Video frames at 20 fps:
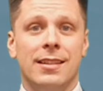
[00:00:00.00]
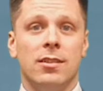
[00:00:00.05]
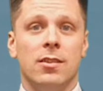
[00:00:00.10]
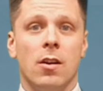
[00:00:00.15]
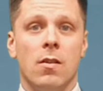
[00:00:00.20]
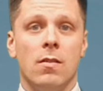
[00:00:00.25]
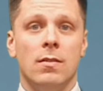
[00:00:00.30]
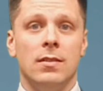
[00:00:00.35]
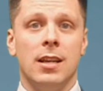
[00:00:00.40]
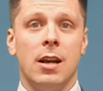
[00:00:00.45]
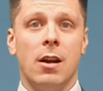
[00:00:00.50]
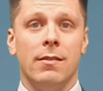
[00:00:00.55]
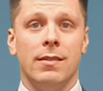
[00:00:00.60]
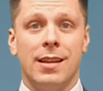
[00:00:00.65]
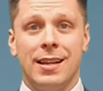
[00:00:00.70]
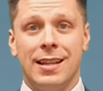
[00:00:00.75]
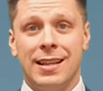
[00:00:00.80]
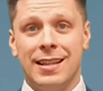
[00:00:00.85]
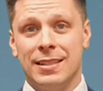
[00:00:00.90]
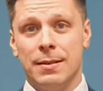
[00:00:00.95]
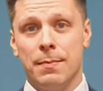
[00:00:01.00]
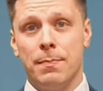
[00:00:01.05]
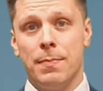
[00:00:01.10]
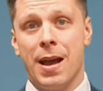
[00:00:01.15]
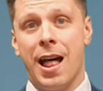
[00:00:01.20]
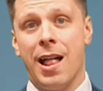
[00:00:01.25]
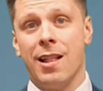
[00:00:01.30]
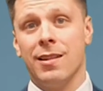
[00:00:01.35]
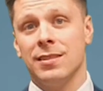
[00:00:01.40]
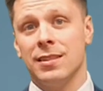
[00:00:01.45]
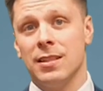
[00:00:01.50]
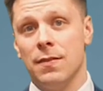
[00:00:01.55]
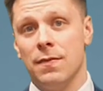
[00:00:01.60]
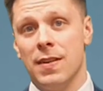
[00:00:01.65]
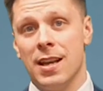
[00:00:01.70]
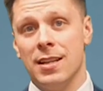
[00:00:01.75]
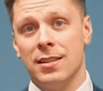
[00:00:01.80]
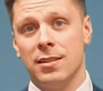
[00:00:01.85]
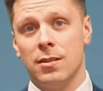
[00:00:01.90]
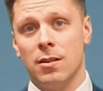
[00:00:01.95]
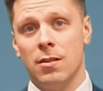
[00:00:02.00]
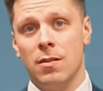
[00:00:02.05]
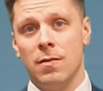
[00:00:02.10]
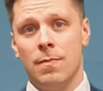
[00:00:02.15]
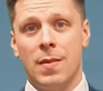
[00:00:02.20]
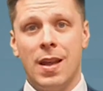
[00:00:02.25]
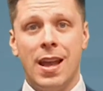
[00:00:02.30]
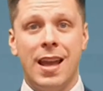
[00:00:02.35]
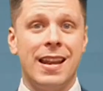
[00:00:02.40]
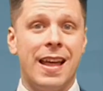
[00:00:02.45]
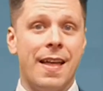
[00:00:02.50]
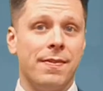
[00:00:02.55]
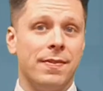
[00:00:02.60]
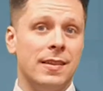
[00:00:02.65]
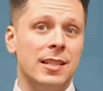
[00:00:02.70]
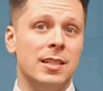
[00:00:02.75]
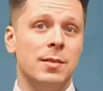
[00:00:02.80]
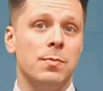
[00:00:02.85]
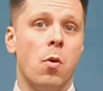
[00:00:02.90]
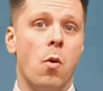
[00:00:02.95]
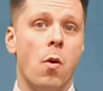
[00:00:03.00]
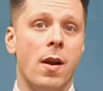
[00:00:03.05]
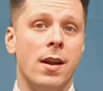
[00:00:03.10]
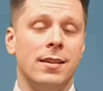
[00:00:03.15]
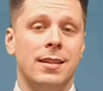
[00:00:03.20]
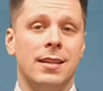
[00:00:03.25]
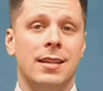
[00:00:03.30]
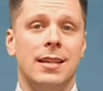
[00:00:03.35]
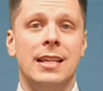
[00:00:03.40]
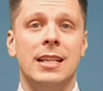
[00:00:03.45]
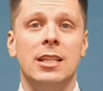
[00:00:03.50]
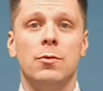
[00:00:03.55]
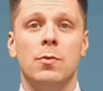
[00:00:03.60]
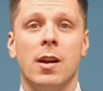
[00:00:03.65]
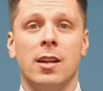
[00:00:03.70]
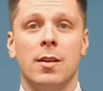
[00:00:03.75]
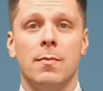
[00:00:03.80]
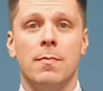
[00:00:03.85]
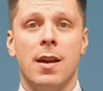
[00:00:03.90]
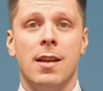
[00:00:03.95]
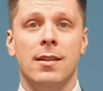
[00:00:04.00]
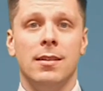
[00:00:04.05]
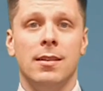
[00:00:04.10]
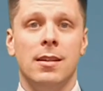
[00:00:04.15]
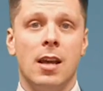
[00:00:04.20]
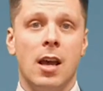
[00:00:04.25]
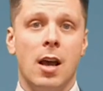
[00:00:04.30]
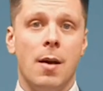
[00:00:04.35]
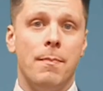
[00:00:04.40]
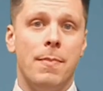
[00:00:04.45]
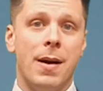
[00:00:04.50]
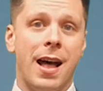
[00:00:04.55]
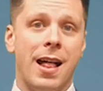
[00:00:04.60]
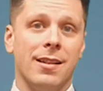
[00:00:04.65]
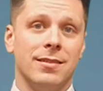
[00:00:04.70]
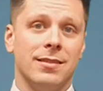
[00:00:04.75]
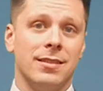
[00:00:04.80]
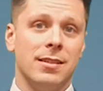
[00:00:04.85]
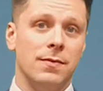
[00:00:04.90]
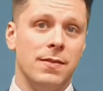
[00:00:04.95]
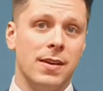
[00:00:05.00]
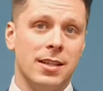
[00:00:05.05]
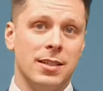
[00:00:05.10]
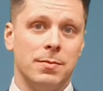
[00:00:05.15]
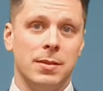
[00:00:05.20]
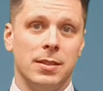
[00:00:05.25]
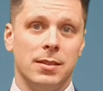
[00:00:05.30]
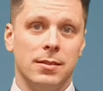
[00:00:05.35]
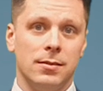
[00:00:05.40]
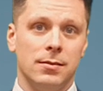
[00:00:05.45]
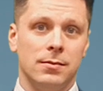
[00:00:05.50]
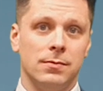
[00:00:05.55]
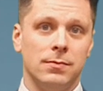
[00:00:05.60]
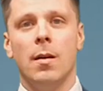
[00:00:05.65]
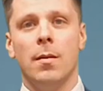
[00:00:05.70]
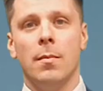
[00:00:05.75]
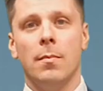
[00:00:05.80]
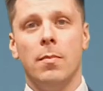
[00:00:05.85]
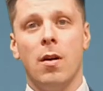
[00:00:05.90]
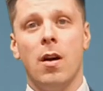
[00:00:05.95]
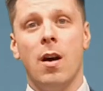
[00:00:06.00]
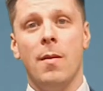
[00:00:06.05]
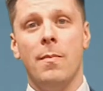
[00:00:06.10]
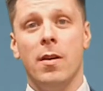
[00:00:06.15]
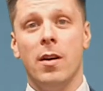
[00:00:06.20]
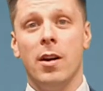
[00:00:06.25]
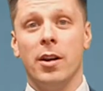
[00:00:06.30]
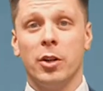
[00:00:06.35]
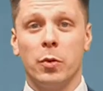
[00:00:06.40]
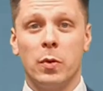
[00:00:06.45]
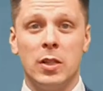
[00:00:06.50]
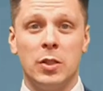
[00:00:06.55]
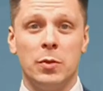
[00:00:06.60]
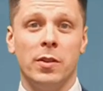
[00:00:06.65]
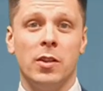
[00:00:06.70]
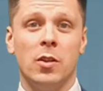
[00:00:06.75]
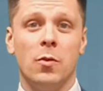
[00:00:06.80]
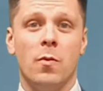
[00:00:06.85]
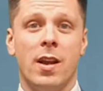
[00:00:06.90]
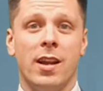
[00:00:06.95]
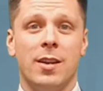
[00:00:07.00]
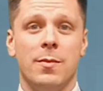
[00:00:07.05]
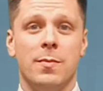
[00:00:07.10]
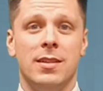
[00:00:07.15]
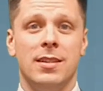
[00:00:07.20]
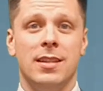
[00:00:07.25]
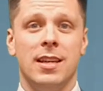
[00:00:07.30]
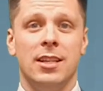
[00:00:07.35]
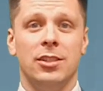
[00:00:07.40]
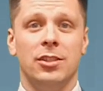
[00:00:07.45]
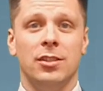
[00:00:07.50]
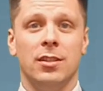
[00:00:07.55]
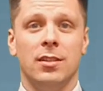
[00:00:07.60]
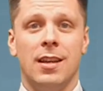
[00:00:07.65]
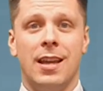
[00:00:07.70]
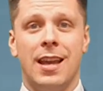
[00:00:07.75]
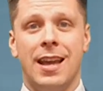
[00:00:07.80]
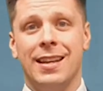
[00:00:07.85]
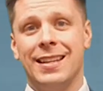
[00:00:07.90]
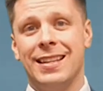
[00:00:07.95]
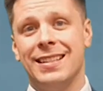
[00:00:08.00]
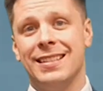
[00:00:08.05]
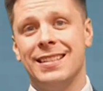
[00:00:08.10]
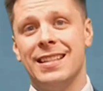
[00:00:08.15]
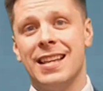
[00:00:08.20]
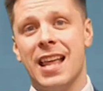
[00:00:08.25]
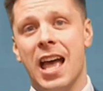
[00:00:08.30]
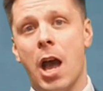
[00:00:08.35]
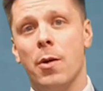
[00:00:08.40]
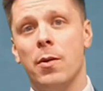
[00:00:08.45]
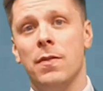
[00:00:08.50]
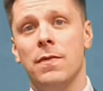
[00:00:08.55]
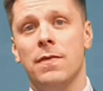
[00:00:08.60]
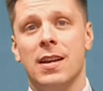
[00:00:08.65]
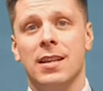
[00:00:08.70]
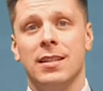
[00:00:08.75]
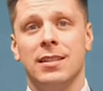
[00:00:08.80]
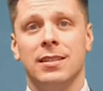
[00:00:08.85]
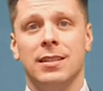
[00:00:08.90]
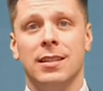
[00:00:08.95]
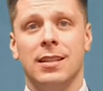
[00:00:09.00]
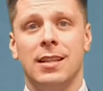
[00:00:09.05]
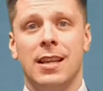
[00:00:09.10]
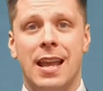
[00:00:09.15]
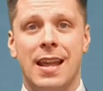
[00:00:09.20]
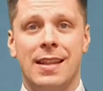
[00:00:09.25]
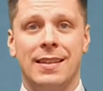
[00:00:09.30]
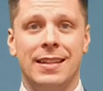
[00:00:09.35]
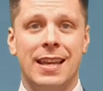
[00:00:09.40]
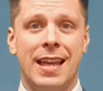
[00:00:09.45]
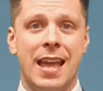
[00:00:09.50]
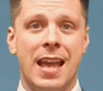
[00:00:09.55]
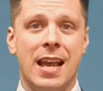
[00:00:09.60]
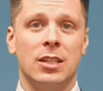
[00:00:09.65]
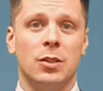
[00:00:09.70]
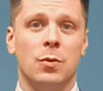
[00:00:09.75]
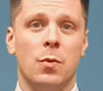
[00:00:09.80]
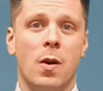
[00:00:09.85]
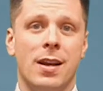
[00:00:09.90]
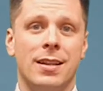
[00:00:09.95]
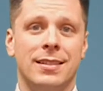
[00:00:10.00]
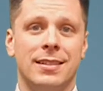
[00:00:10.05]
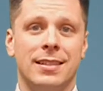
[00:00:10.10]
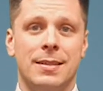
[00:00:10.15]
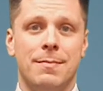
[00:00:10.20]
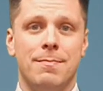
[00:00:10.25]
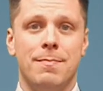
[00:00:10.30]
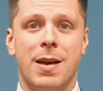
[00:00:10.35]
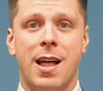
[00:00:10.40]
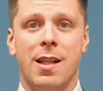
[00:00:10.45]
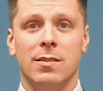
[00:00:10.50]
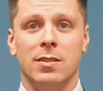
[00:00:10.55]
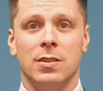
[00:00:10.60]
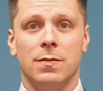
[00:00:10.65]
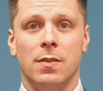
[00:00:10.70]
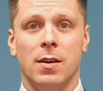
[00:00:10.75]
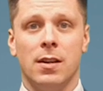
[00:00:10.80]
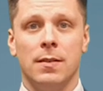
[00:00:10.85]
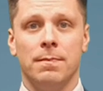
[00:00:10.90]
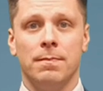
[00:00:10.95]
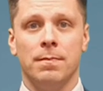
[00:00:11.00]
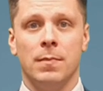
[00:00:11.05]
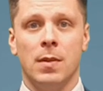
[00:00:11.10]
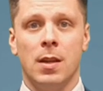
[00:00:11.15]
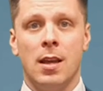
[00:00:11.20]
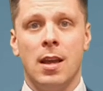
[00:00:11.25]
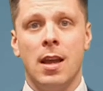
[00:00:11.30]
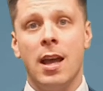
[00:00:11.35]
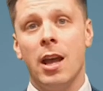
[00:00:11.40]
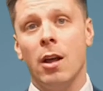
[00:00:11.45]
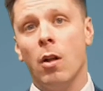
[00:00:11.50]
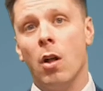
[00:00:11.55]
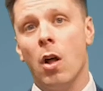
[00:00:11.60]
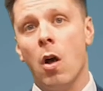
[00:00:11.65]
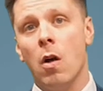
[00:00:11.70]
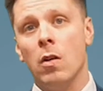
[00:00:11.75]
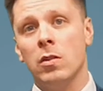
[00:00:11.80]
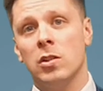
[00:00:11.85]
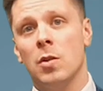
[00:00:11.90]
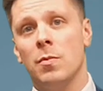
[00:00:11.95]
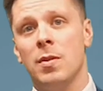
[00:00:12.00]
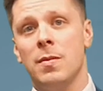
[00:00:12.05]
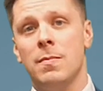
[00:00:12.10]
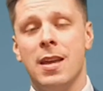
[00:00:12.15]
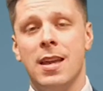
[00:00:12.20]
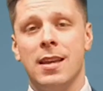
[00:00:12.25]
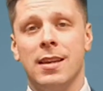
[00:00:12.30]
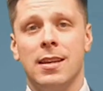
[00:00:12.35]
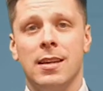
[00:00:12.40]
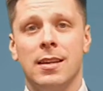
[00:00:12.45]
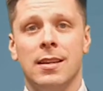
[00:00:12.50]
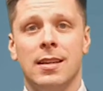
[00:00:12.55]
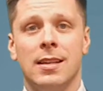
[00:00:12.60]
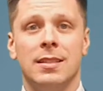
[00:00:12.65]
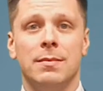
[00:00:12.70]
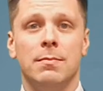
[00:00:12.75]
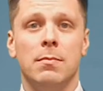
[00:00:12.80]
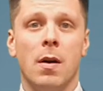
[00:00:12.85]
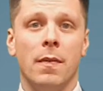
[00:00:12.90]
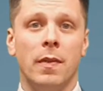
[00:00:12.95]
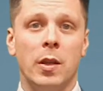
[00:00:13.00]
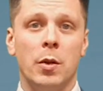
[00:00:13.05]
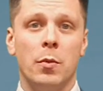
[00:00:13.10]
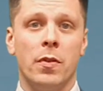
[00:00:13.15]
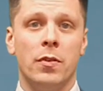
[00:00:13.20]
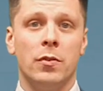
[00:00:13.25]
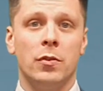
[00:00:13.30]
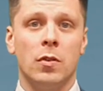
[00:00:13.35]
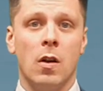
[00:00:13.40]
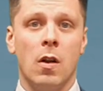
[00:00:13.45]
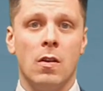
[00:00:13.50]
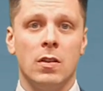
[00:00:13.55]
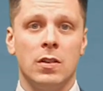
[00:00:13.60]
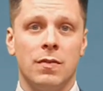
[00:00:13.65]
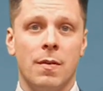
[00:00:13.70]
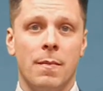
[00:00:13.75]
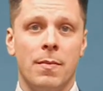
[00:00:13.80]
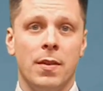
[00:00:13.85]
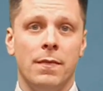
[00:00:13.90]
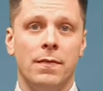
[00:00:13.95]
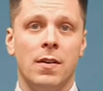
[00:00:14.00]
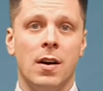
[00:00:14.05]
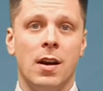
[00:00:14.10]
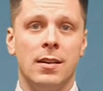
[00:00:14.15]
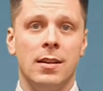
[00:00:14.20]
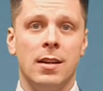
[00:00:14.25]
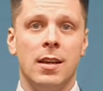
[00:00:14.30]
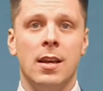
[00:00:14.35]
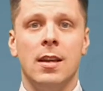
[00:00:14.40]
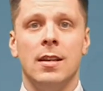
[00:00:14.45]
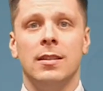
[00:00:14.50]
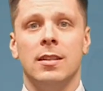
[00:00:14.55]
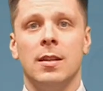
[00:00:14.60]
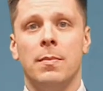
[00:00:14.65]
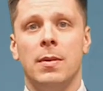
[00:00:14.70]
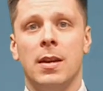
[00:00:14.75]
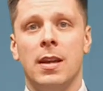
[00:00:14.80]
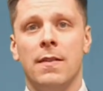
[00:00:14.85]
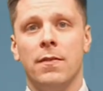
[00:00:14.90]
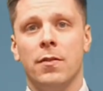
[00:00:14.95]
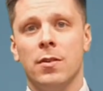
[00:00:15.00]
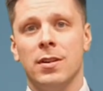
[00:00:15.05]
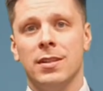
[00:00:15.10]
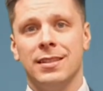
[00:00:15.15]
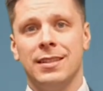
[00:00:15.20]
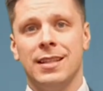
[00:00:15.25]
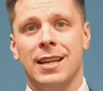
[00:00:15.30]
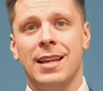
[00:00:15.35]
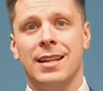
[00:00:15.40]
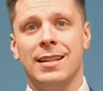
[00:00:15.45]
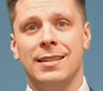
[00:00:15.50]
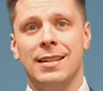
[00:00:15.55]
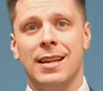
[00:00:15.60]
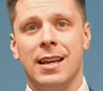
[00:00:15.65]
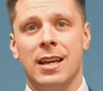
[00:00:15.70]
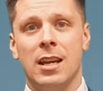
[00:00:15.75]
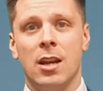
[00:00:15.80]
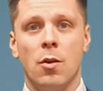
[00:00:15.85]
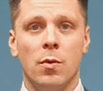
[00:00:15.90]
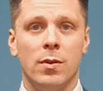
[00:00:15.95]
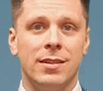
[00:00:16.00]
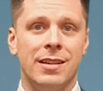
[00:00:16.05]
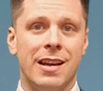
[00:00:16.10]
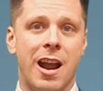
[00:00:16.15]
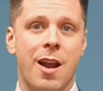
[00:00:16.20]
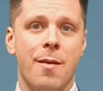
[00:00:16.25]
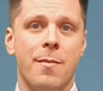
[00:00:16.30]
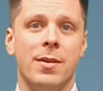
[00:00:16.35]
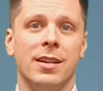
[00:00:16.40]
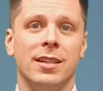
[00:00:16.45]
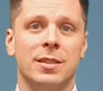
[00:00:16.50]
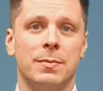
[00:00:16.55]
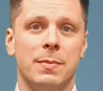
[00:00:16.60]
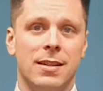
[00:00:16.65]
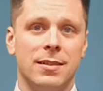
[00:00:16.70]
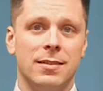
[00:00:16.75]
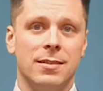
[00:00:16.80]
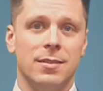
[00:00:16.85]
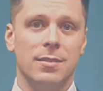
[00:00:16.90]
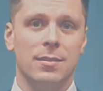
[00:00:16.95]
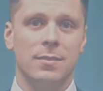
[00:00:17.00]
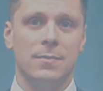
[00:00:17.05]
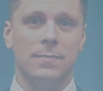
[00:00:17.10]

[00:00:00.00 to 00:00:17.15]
turns out that he's a balanced investor, and at this point, he's recommended a balanced investment. Bob agrees with the recommendation and he's now invested in the XYZ Balance Fund. He'll also be making his monthly withdrawals from the fund to pay for his day-to-day retirement expenses.